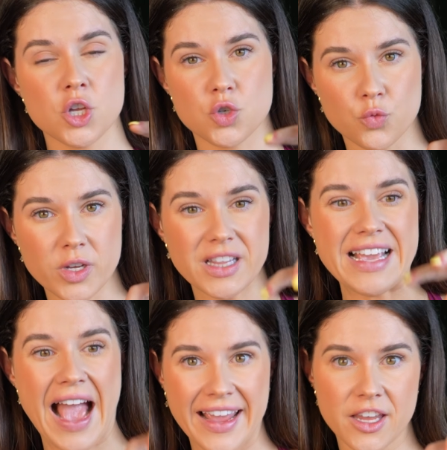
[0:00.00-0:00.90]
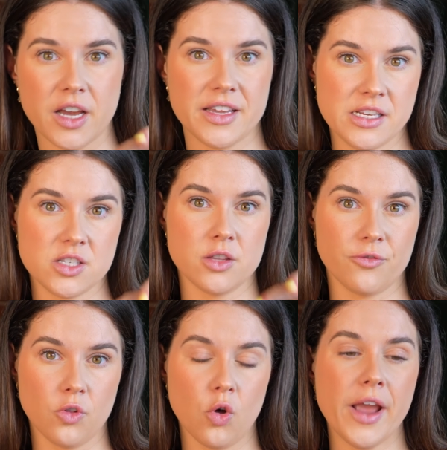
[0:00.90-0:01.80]
to really anchor into the
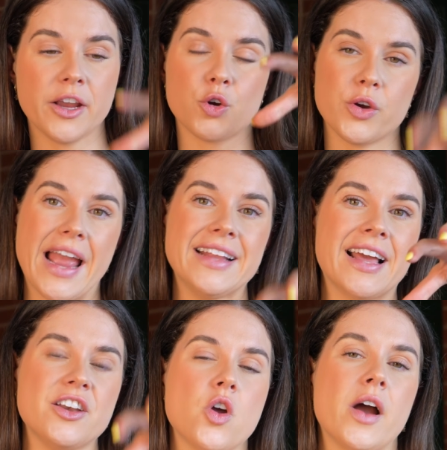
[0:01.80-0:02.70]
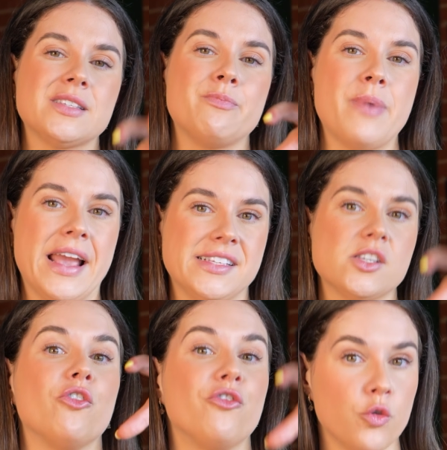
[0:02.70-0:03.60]
floor and create that nice base
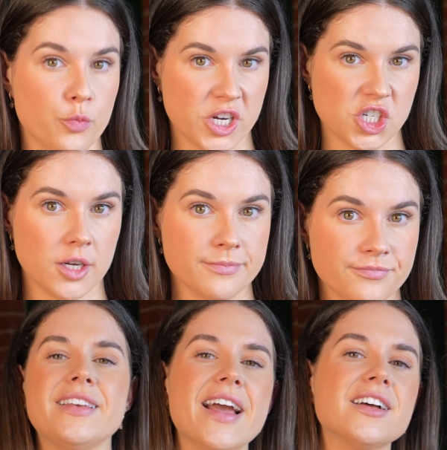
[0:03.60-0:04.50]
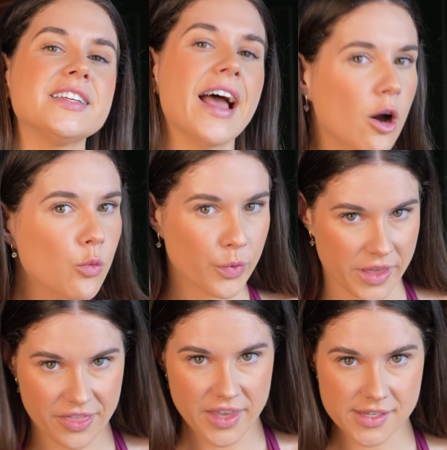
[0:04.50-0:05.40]
of foot pressure. Now, to help
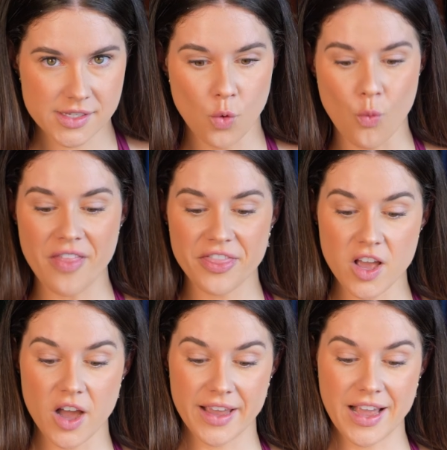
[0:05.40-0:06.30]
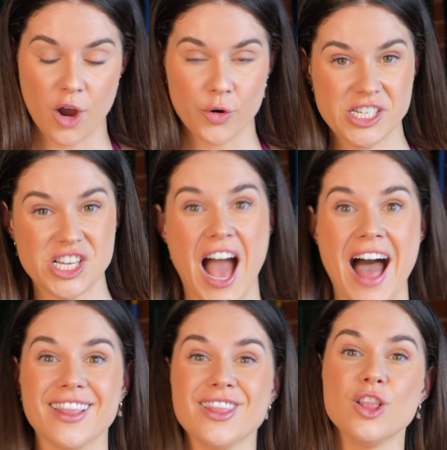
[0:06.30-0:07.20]
with this, one thing I encourage
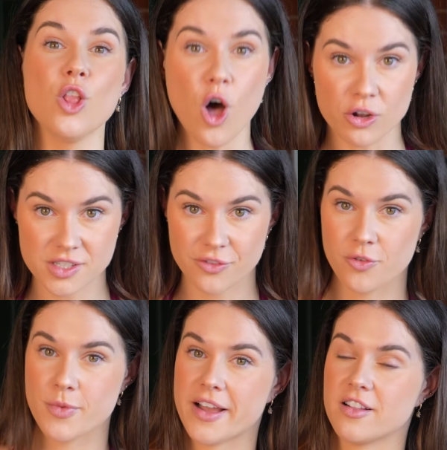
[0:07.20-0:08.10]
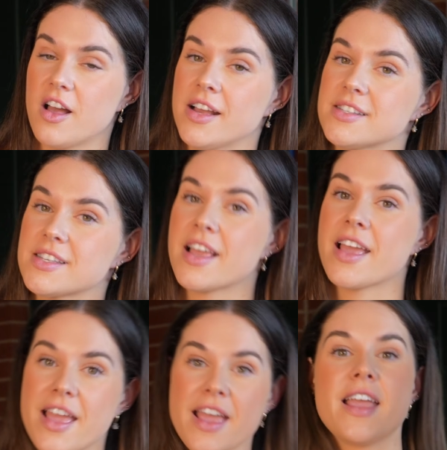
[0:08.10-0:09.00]
a lot for my clients
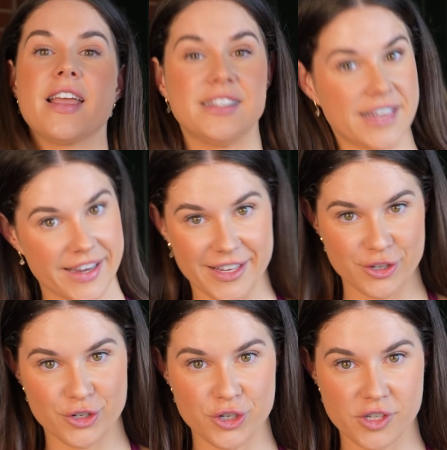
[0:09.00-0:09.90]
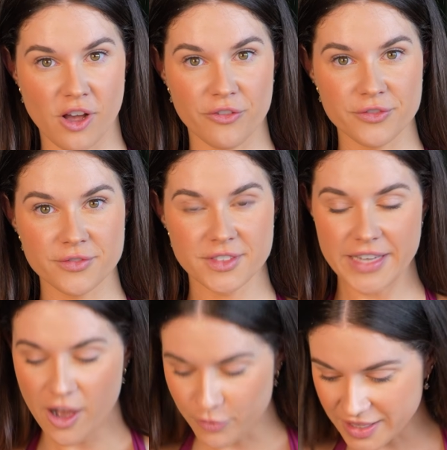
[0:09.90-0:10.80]
is taking your shoes off.
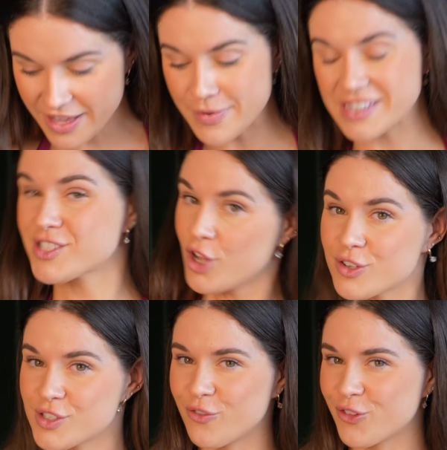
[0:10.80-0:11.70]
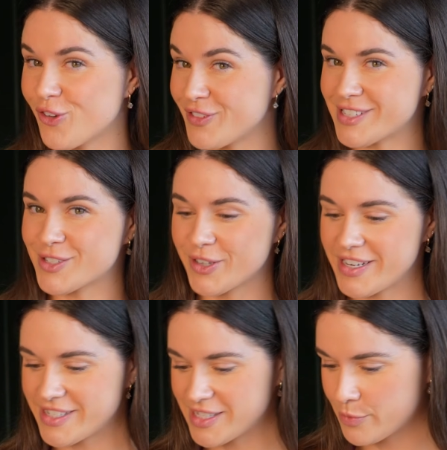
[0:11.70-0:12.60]
Now, I'm going to leave my socks on for obvious reasons